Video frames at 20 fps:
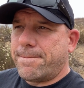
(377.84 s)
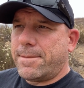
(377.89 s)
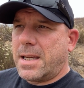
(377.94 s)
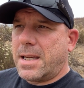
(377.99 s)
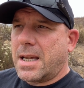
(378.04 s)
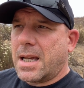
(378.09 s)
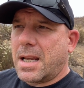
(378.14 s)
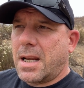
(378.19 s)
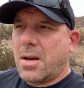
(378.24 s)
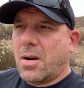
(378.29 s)

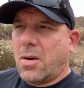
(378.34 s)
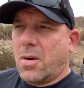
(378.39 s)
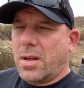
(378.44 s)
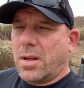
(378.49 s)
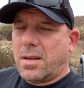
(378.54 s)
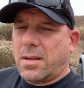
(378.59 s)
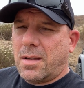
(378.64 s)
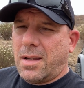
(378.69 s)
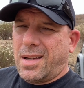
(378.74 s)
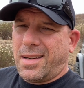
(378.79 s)
Yeah, no,
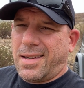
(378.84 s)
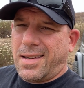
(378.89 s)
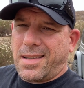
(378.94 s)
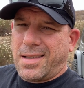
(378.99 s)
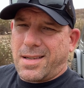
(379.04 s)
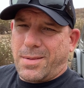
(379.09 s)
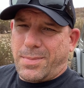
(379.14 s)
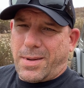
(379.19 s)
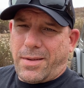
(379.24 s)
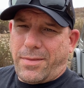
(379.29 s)
it
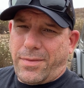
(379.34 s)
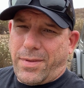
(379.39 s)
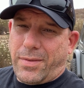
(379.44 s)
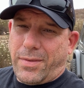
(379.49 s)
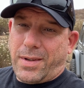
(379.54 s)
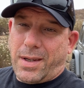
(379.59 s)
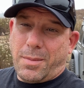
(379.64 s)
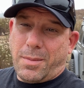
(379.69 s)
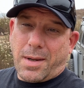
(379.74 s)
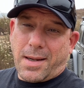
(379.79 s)
gets about
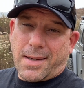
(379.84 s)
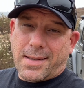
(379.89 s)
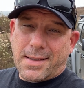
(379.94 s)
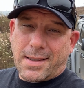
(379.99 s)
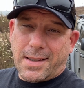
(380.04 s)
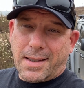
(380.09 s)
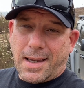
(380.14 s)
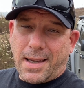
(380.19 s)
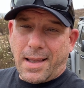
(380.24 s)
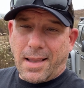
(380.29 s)
15 miles
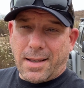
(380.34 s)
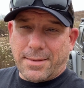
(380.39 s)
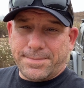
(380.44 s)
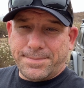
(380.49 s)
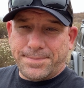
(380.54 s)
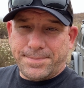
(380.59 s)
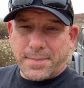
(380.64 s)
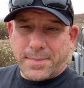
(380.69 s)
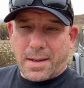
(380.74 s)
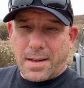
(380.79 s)
to the
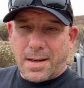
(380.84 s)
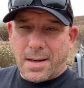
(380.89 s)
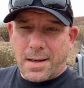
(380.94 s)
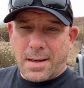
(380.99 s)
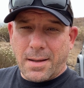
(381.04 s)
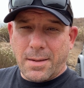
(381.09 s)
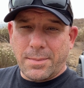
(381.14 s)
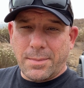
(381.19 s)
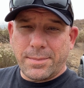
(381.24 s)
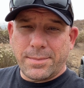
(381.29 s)

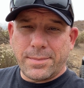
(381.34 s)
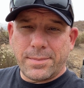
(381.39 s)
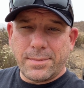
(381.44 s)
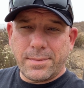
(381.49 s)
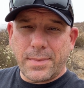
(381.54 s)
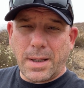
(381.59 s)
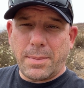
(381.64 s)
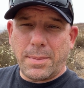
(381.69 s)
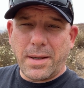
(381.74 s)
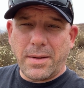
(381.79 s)
gallon,
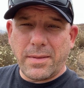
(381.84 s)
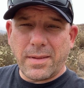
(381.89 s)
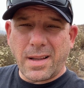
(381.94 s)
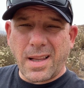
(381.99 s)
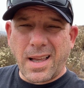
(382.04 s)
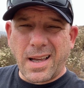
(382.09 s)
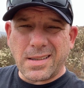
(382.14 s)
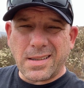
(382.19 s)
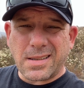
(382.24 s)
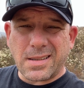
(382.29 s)
maybe even
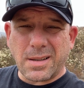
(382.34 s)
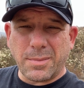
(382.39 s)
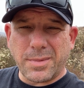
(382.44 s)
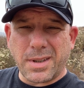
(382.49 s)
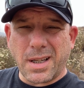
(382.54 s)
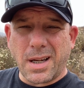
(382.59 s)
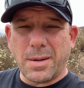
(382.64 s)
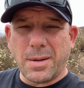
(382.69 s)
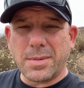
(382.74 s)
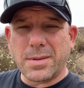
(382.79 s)
less
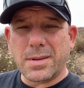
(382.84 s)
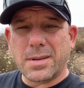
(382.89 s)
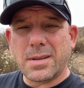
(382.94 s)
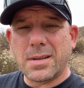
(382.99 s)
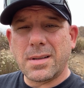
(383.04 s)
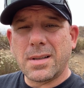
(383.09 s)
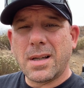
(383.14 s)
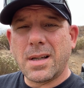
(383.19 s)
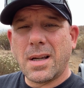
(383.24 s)
sometimes.